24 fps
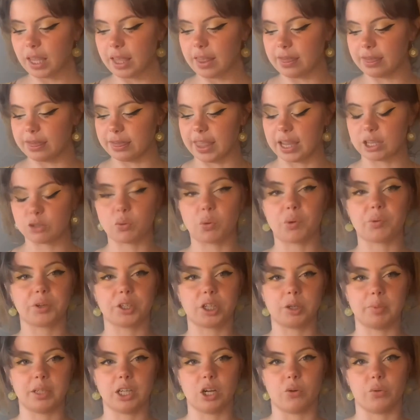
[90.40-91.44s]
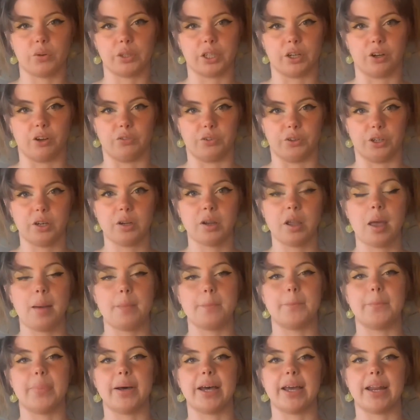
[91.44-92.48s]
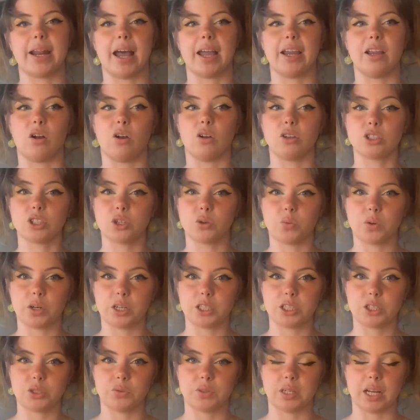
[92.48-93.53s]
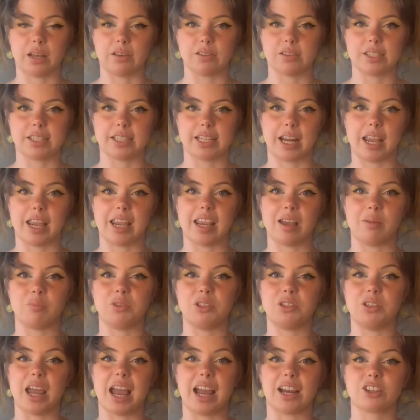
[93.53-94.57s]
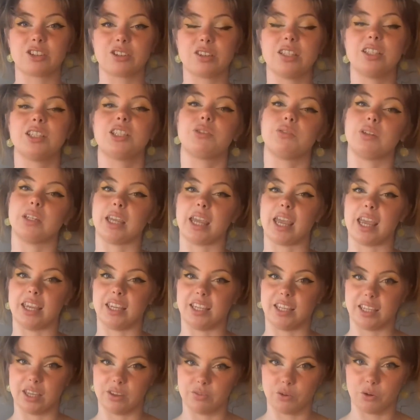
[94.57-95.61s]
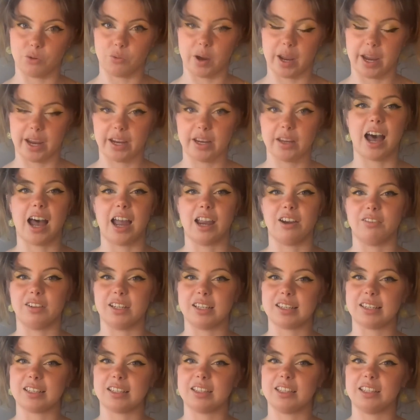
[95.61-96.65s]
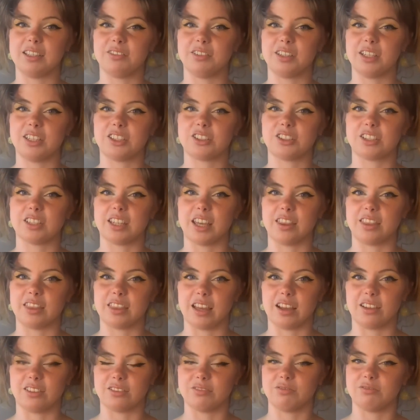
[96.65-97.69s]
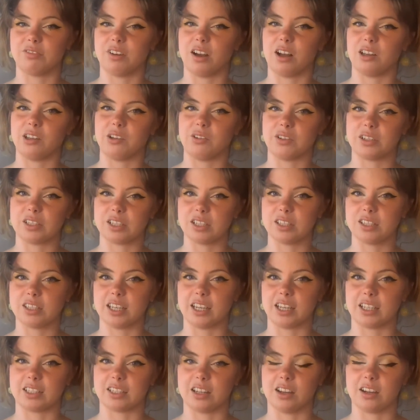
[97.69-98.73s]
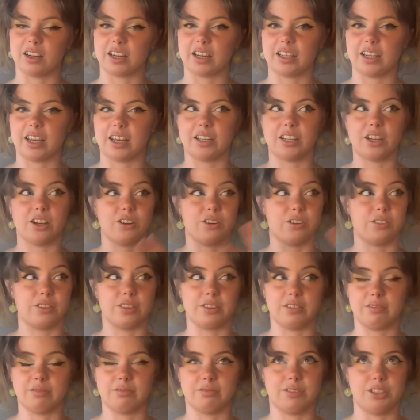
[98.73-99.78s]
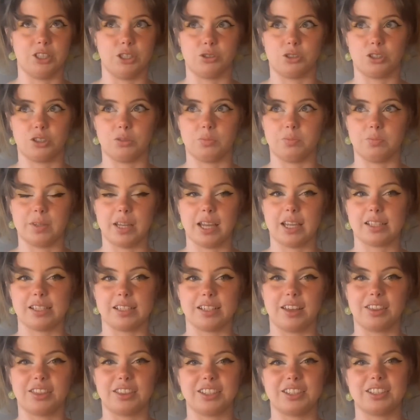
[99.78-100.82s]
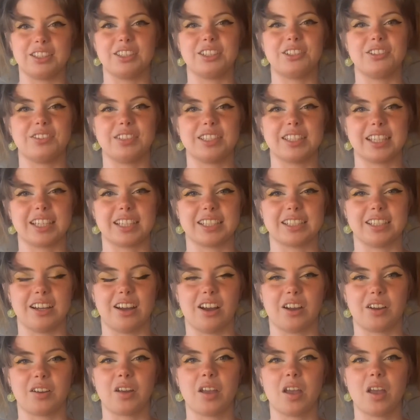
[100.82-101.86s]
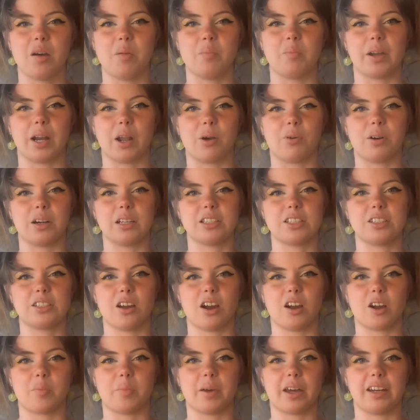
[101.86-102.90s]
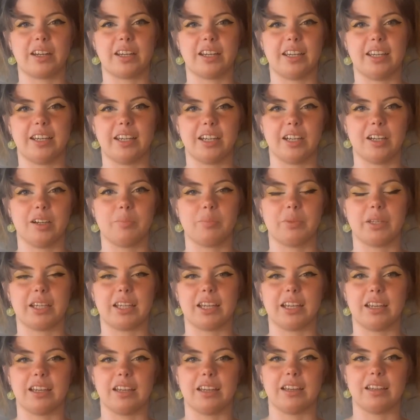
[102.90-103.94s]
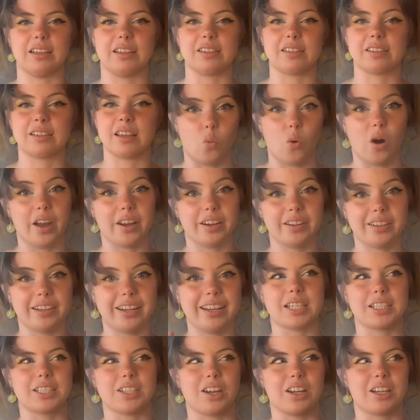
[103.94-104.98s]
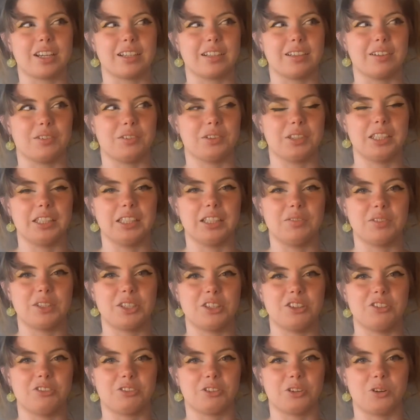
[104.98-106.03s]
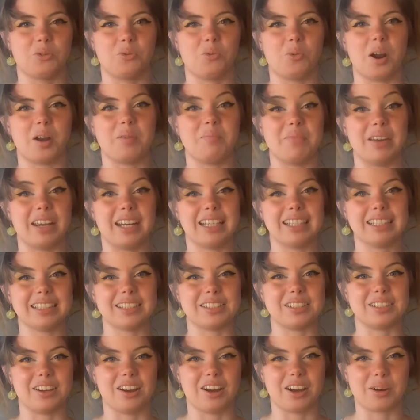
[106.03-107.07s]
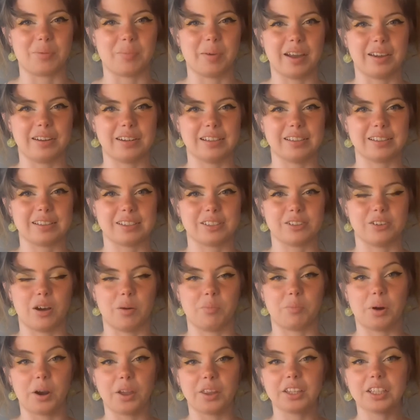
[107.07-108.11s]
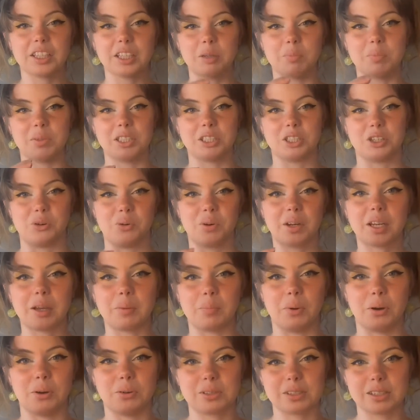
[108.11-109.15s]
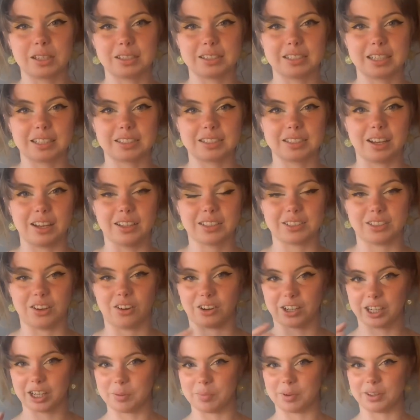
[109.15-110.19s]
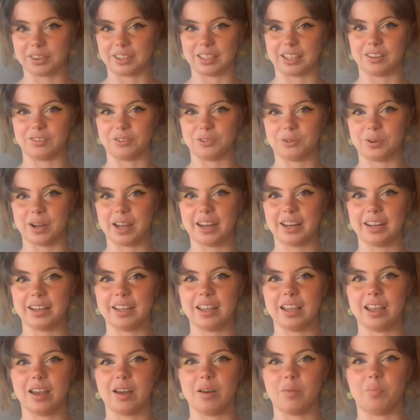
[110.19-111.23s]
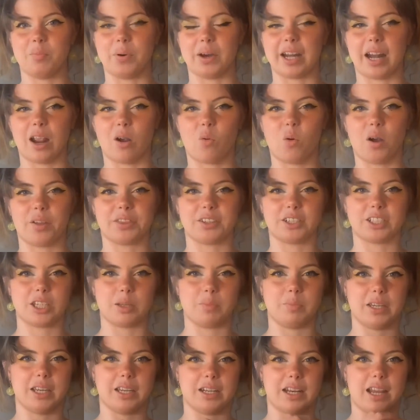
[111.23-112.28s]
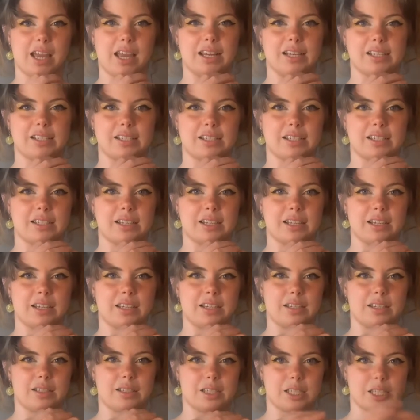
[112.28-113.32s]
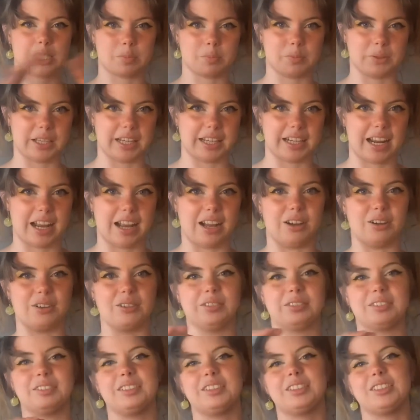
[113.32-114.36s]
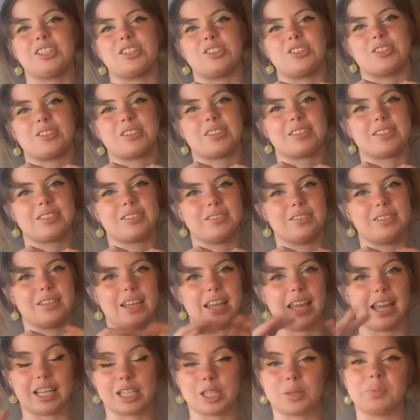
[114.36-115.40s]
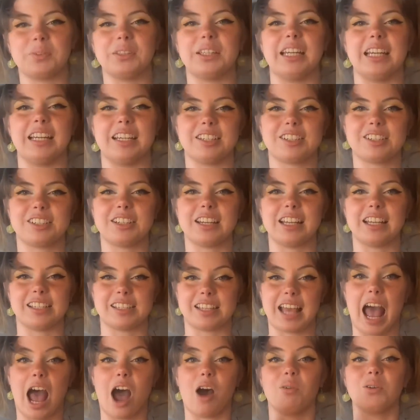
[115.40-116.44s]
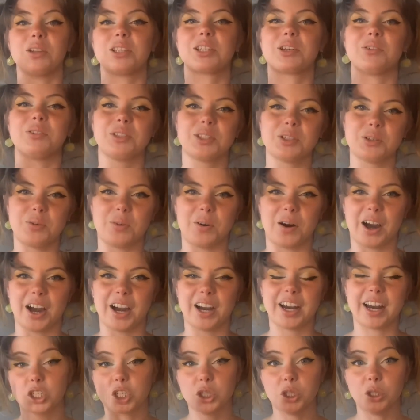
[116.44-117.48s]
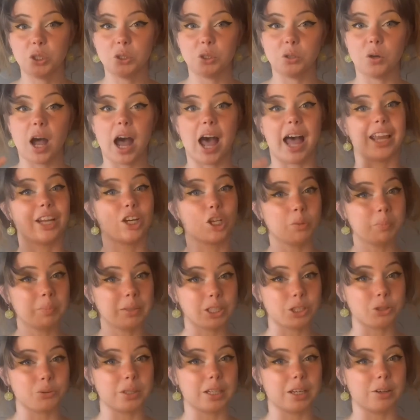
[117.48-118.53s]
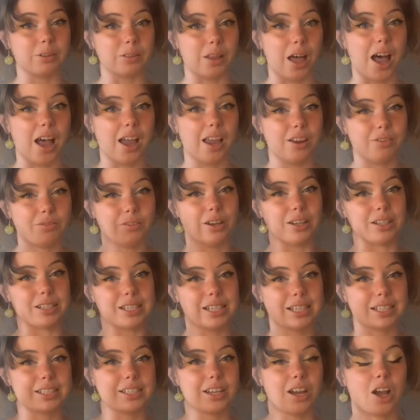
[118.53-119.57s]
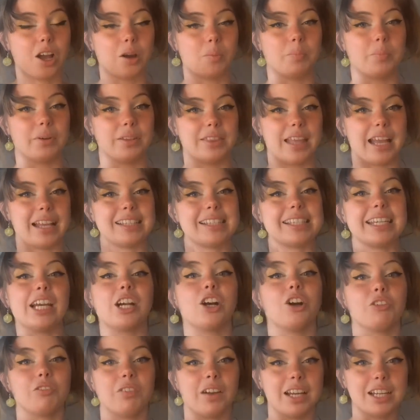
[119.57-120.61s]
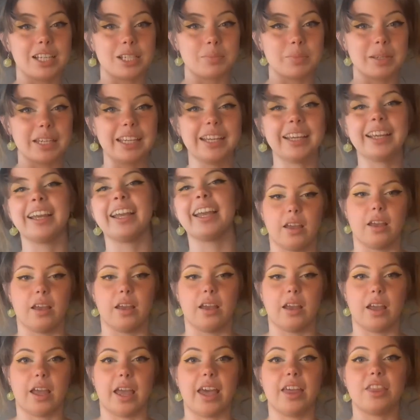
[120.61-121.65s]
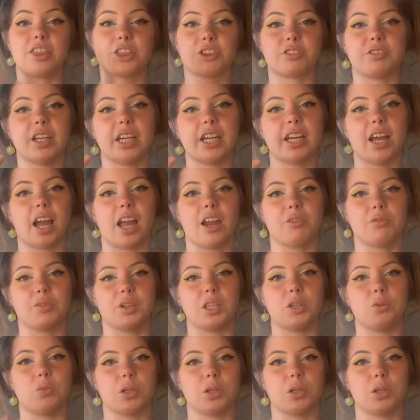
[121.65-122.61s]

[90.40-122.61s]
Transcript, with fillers: that's what we're going to be going over, but I also wanted to announce that I am actually doing a giveaway. I recently reached 10,000 followers on TikTok, and I know YouTube has nothing to do with TikTok, but I wanted to talk about it here because one, TikTok only limits you for 1 minute to talk about it, so I'm probably going to be doing a post on TikTok talking about the giveaway, but I want there to be a nice, splayed out, just explanation as how it's going to work. Two, I could be doing a live on TikTok, but that terrifies me. And three, I really want